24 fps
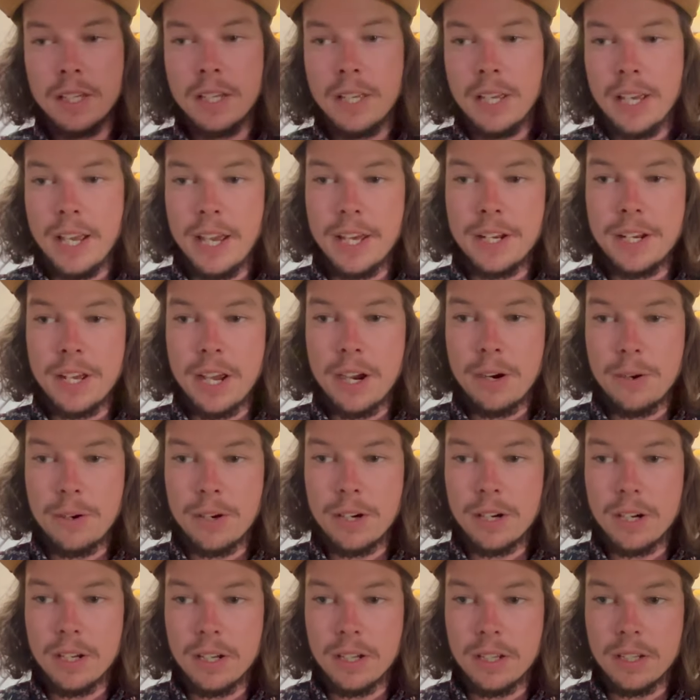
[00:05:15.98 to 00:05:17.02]
and
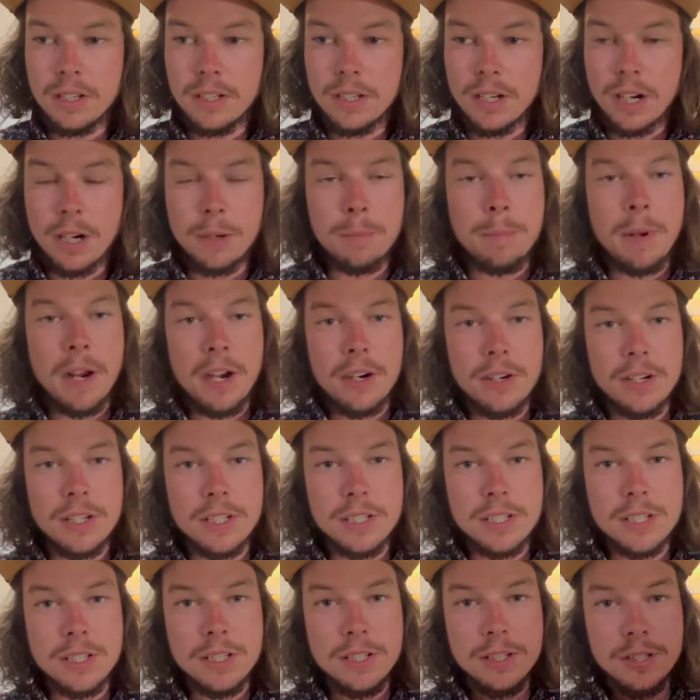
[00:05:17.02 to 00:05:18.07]
our
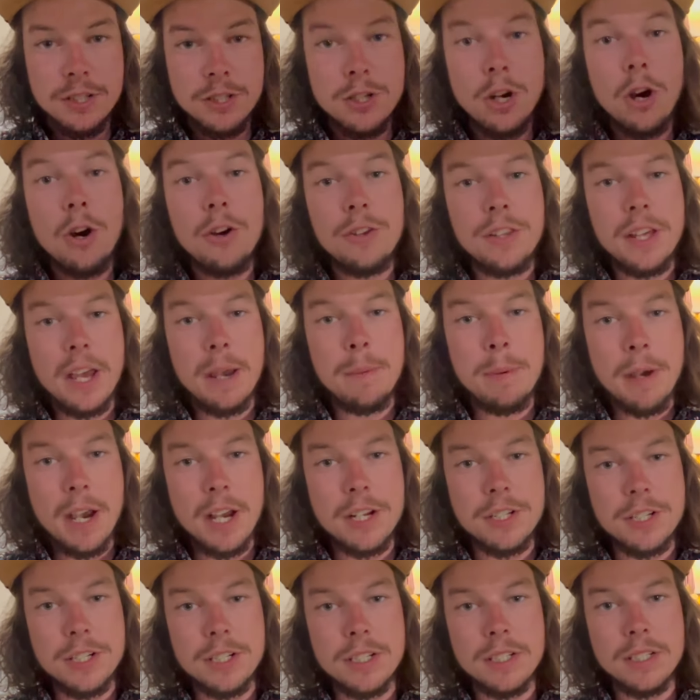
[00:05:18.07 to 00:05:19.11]
parents saw that
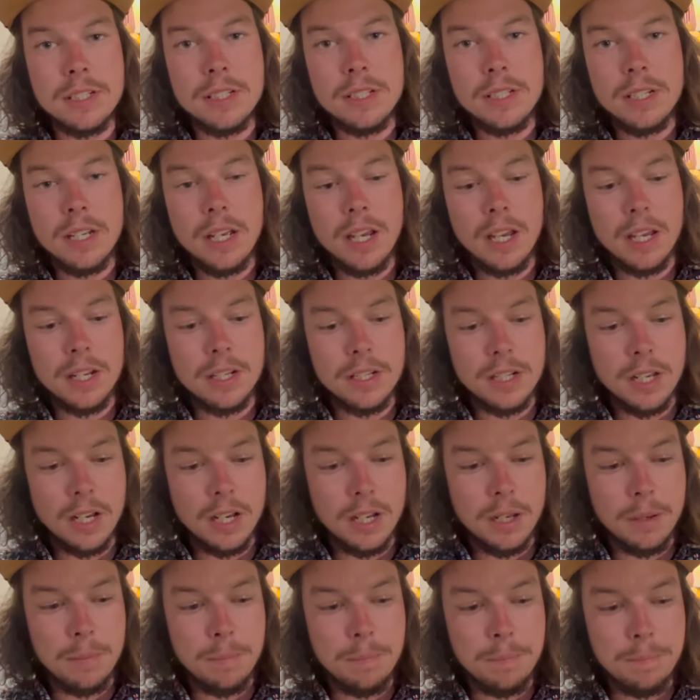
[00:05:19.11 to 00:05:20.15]
passion, and
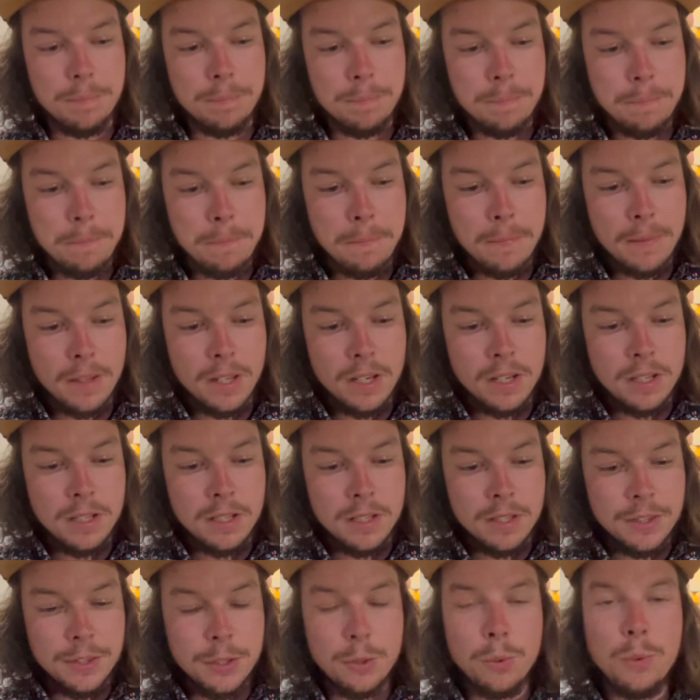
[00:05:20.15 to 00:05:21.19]

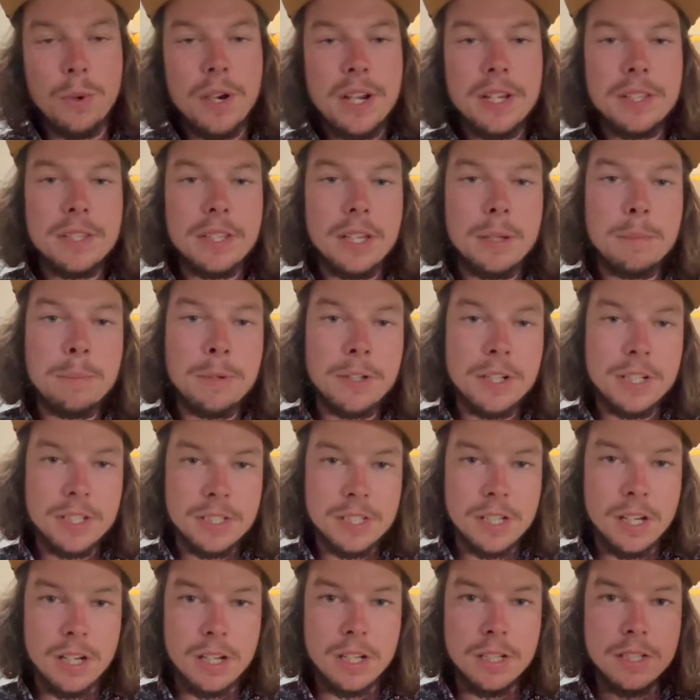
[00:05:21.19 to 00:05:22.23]
the way they put it
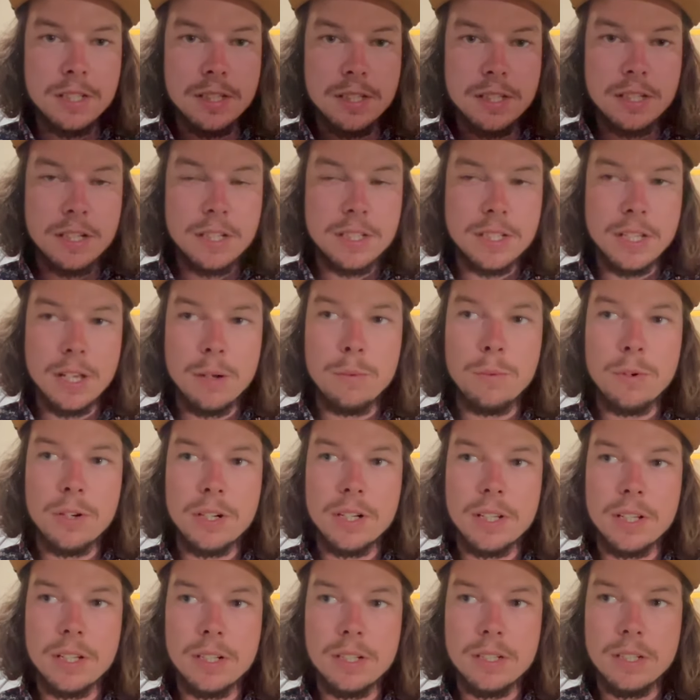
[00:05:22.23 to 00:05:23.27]
to us is they
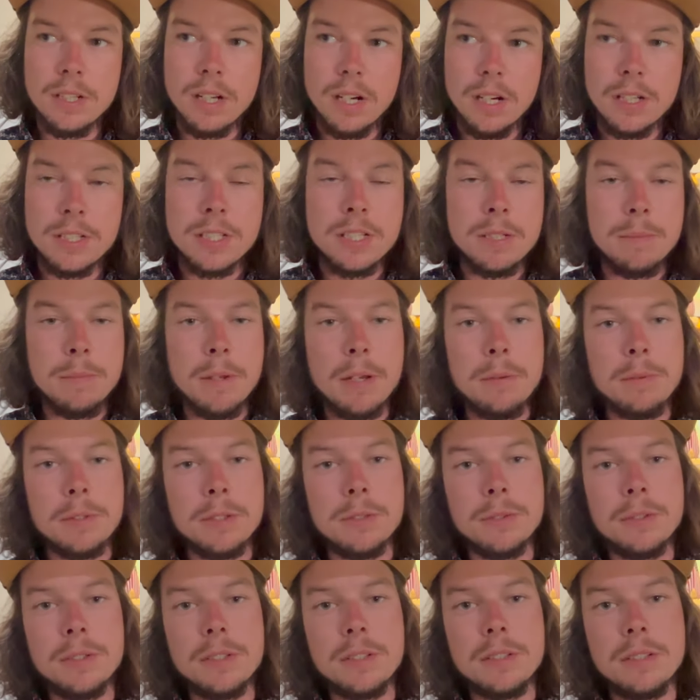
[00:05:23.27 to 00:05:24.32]
wanted us to be able
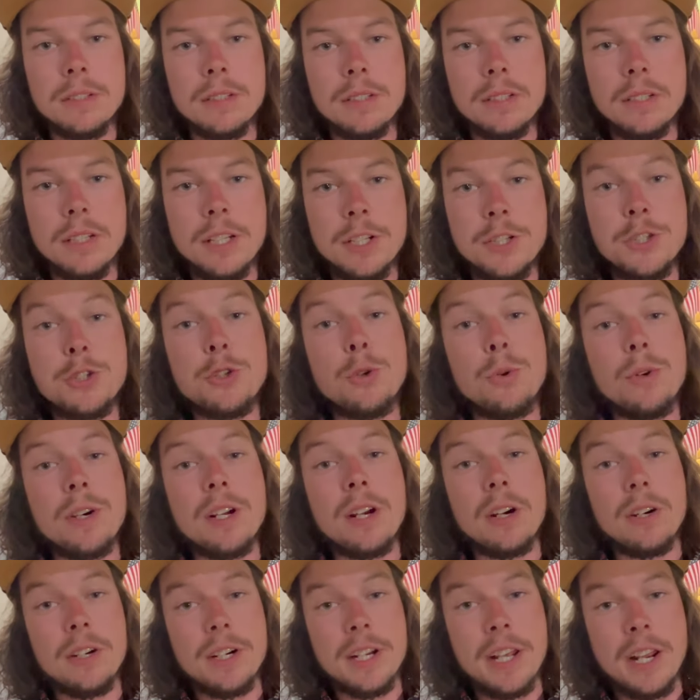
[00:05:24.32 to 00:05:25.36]
to enjoy
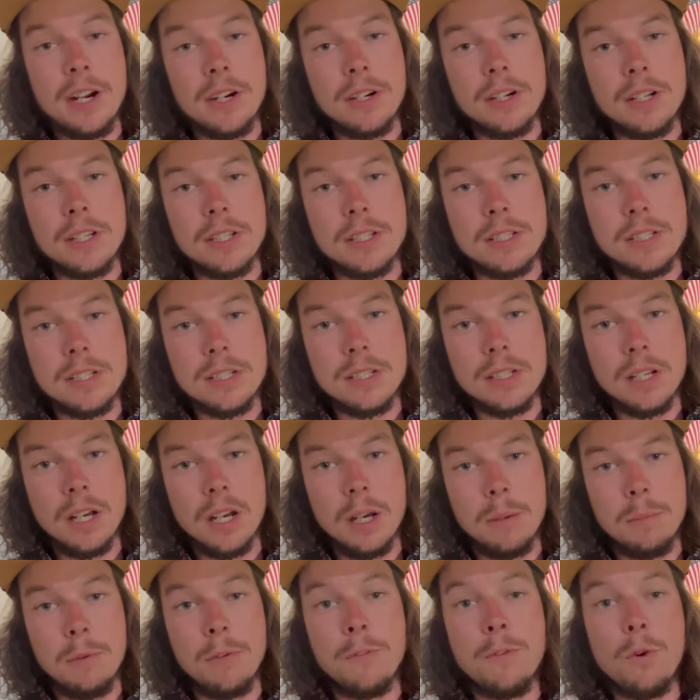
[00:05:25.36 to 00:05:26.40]
our inheritance
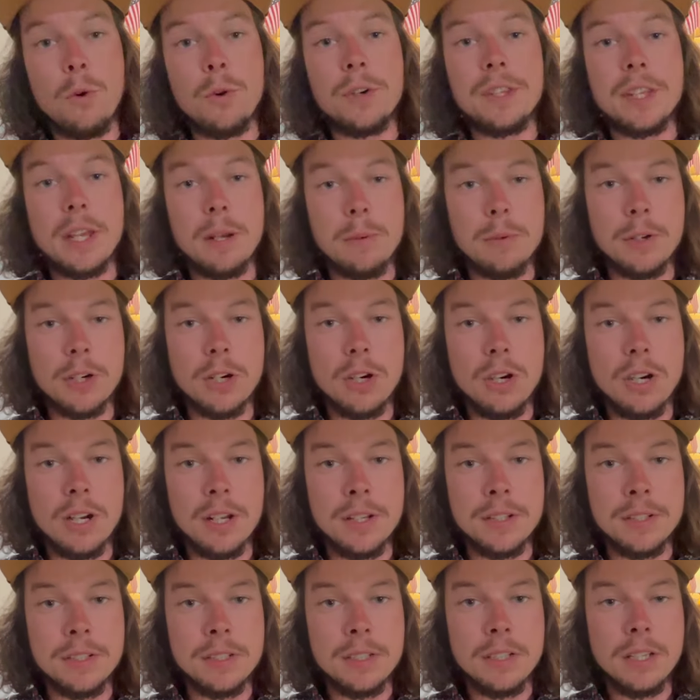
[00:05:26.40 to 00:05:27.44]
before they were
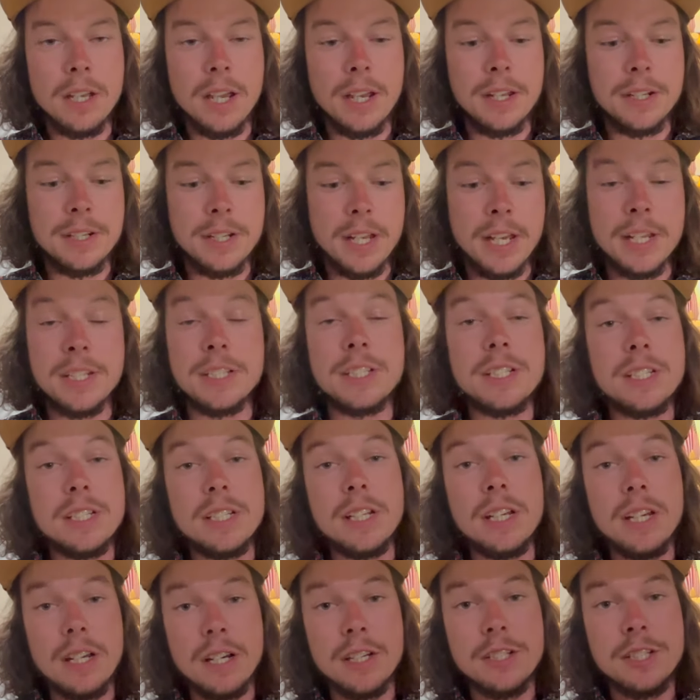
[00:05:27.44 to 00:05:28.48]
gone, and
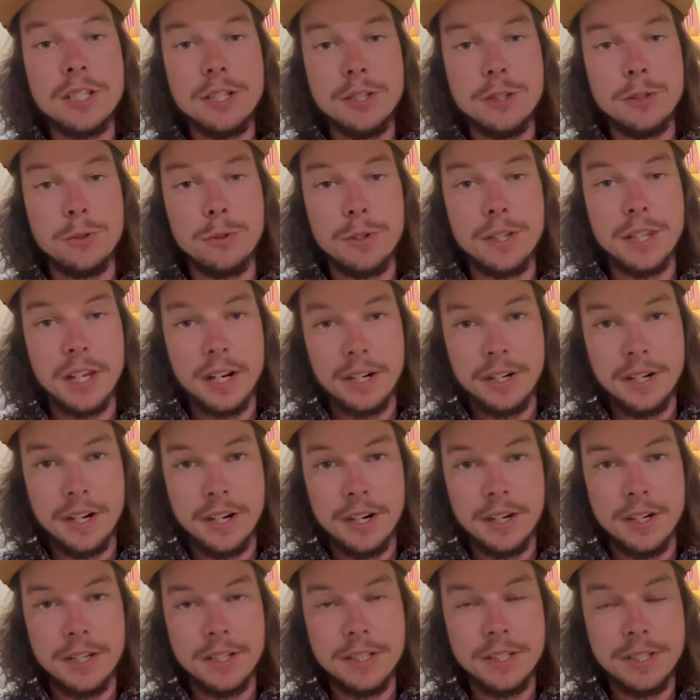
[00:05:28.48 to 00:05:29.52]
see us enjoy that
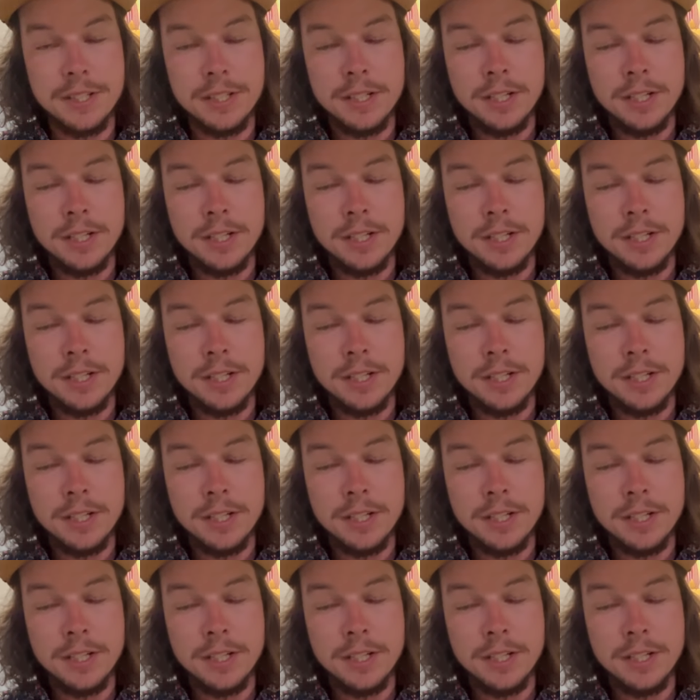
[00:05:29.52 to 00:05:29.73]
inheritance.